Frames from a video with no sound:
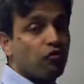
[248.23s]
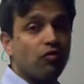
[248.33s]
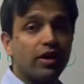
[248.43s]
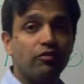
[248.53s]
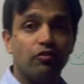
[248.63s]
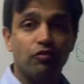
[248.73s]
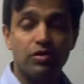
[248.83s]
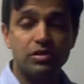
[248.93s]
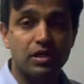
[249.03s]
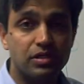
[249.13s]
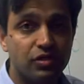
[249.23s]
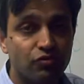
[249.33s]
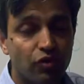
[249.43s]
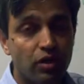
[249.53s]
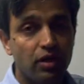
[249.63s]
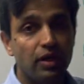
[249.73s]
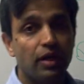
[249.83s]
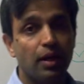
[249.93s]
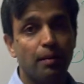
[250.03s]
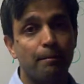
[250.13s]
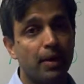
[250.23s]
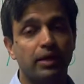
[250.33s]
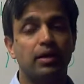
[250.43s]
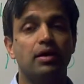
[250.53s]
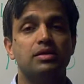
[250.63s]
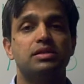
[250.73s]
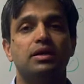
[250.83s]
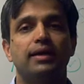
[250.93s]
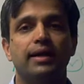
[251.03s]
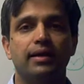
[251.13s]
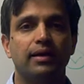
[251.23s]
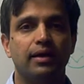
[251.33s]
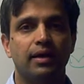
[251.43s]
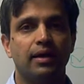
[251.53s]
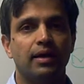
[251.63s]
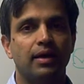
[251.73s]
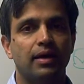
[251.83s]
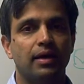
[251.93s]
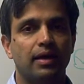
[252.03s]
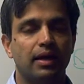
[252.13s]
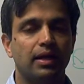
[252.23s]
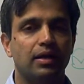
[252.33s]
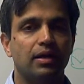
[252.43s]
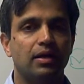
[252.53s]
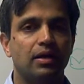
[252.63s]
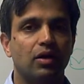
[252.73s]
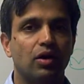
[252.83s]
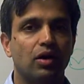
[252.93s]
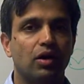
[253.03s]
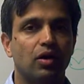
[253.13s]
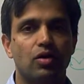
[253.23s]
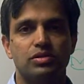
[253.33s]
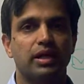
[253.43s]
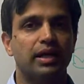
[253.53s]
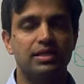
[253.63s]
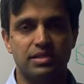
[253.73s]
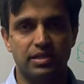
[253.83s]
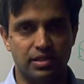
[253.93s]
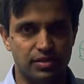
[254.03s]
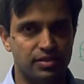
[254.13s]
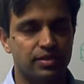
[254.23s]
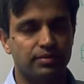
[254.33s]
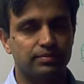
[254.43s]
Five were successful but resulted in causing incidents.